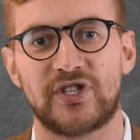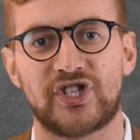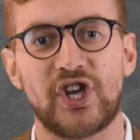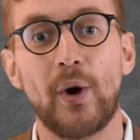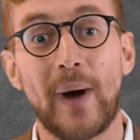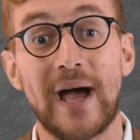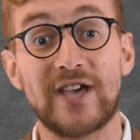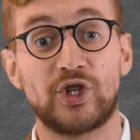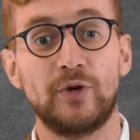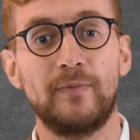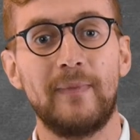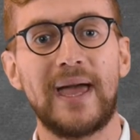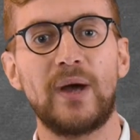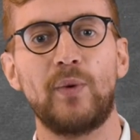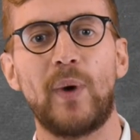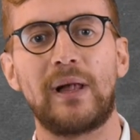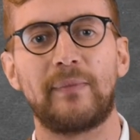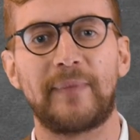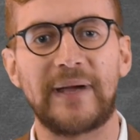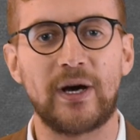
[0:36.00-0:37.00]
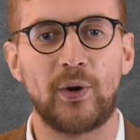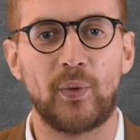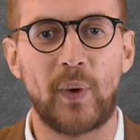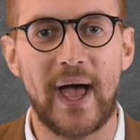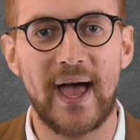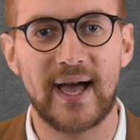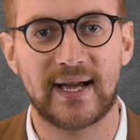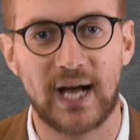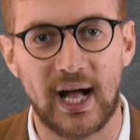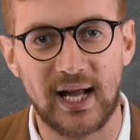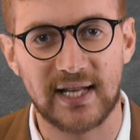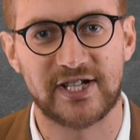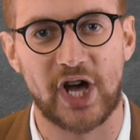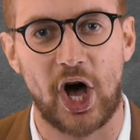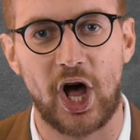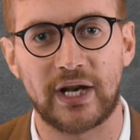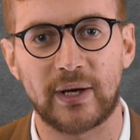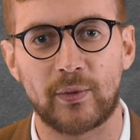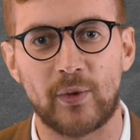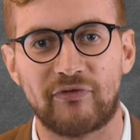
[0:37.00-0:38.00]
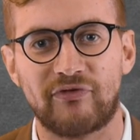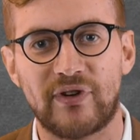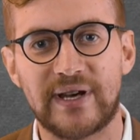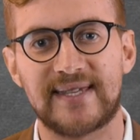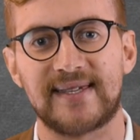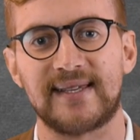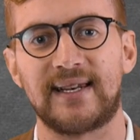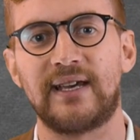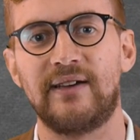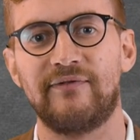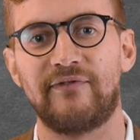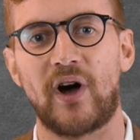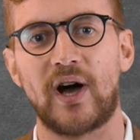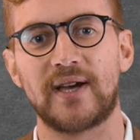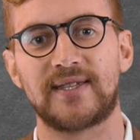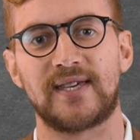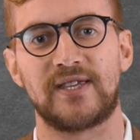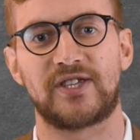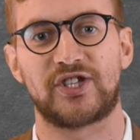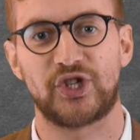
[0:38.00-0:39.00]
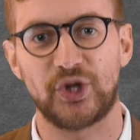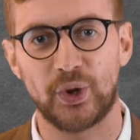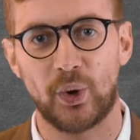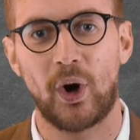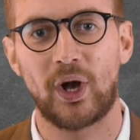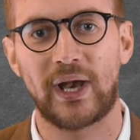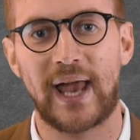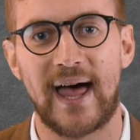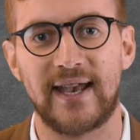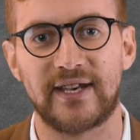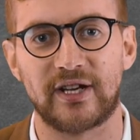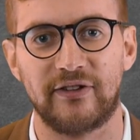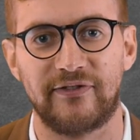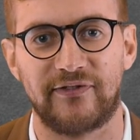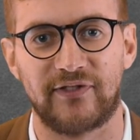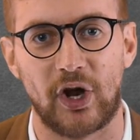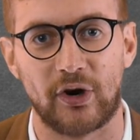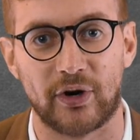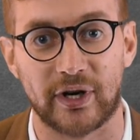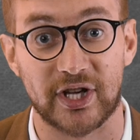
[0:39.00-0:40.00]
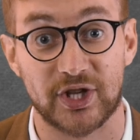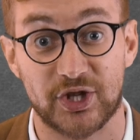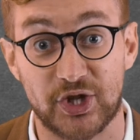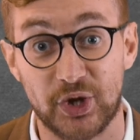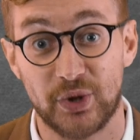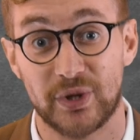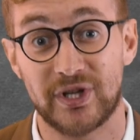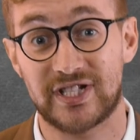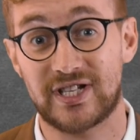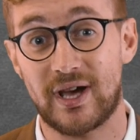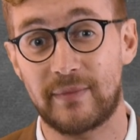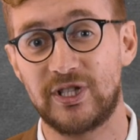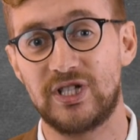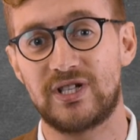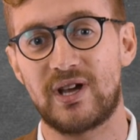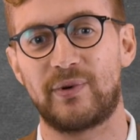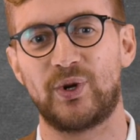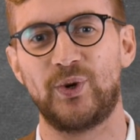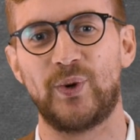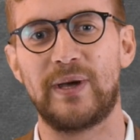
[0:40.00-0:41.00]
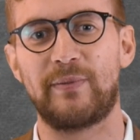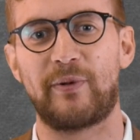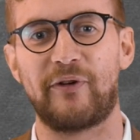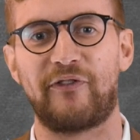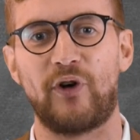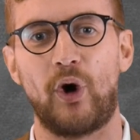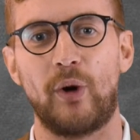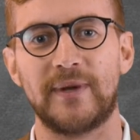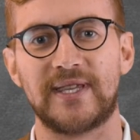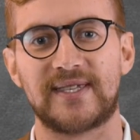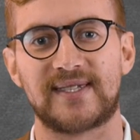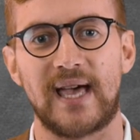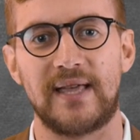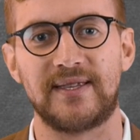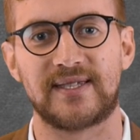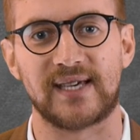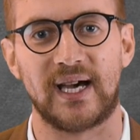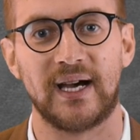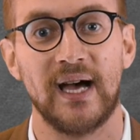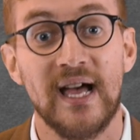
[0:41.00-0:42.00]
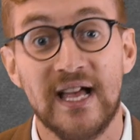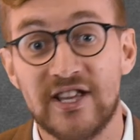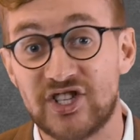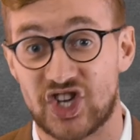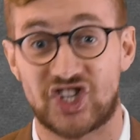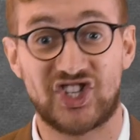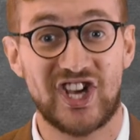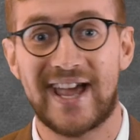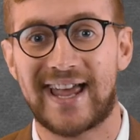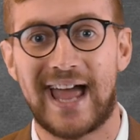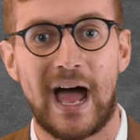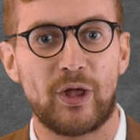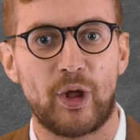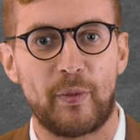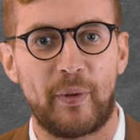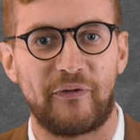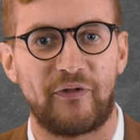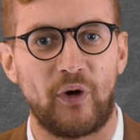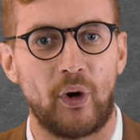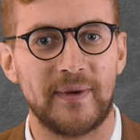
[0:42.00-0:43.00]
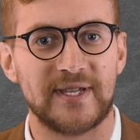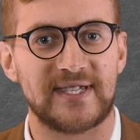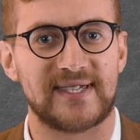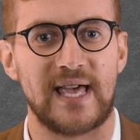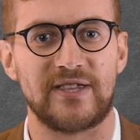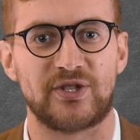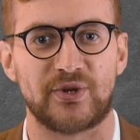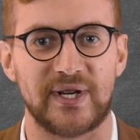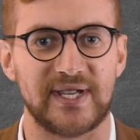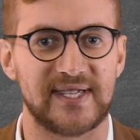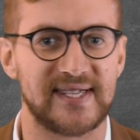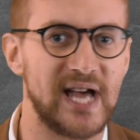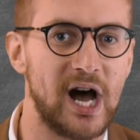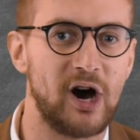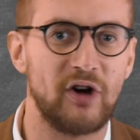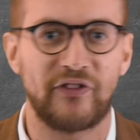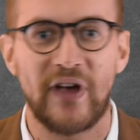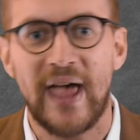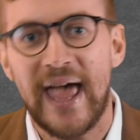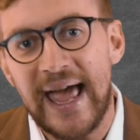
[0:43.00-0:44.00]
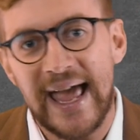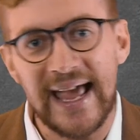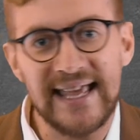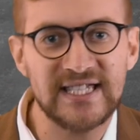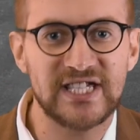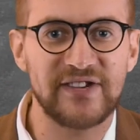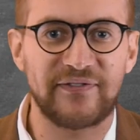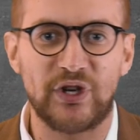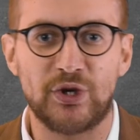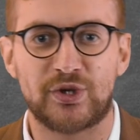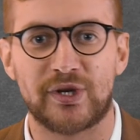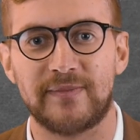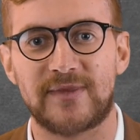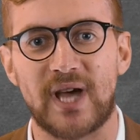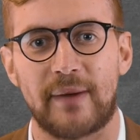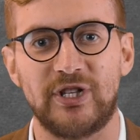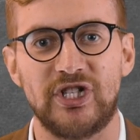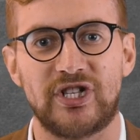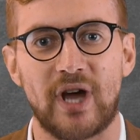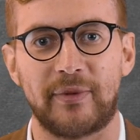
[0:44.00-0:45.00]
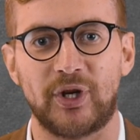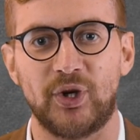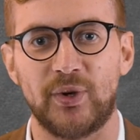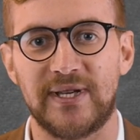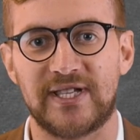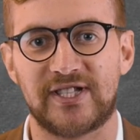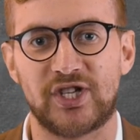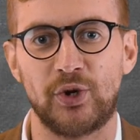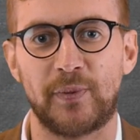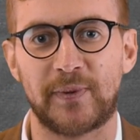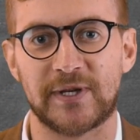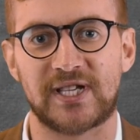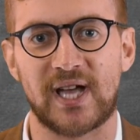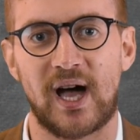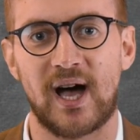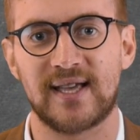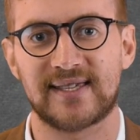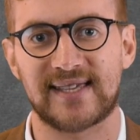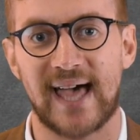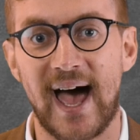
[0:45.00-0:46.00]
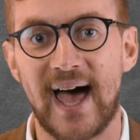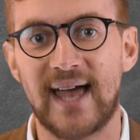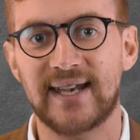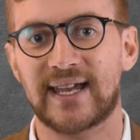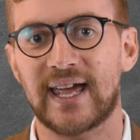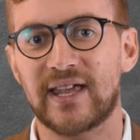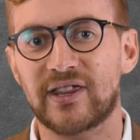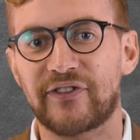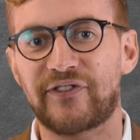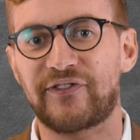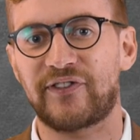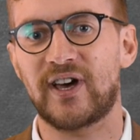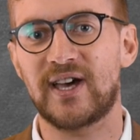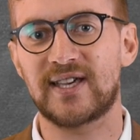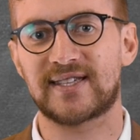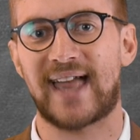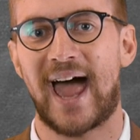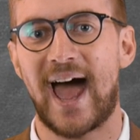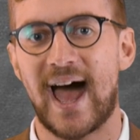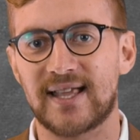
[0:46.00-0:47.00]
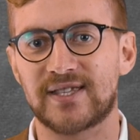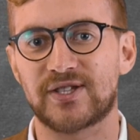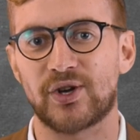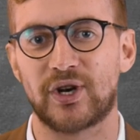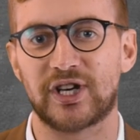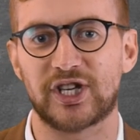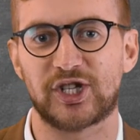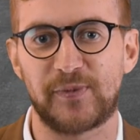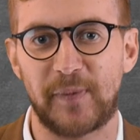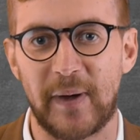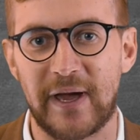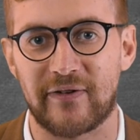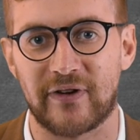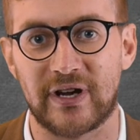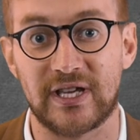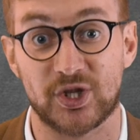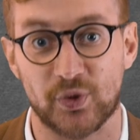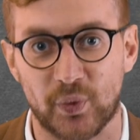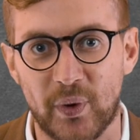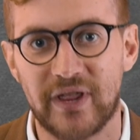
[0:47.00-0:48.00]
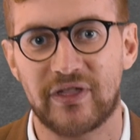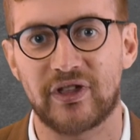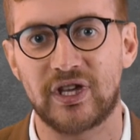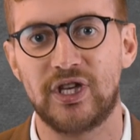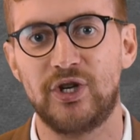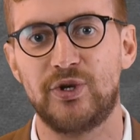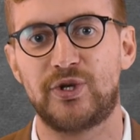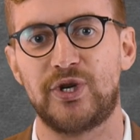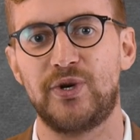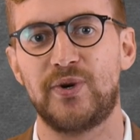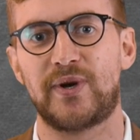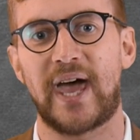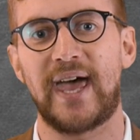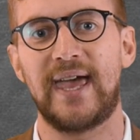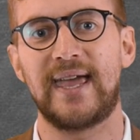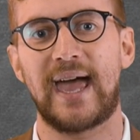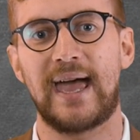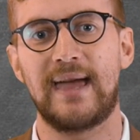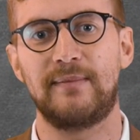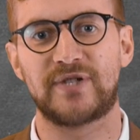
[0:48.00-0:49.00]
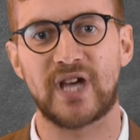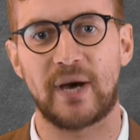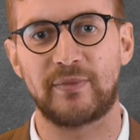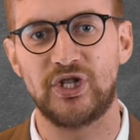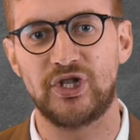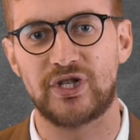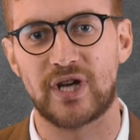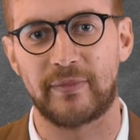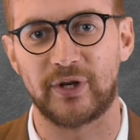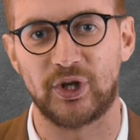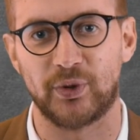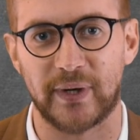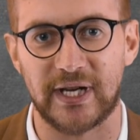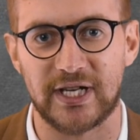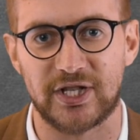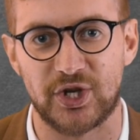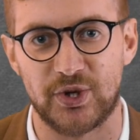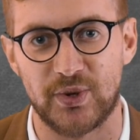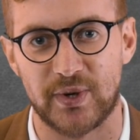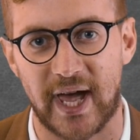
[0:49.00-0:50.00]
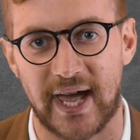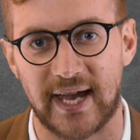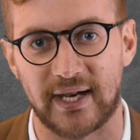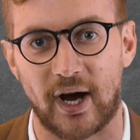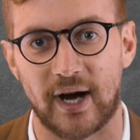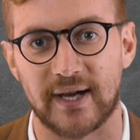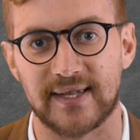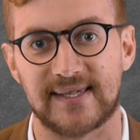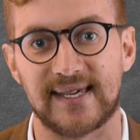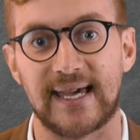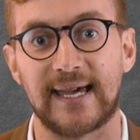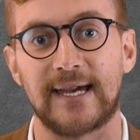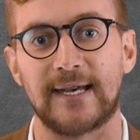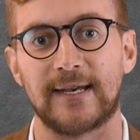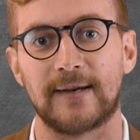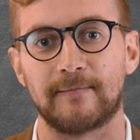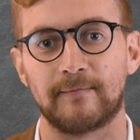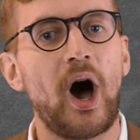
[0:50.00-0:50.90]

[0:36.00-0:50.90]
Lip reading: So, as you may well be aware, Cultaholic were recently invited to Orlando, Florida, to the WWE Performance Center to check out the Performance Center itself, interview some WWE superstars, and get the first hands-on experience with the new 2K game, WWE 2K19.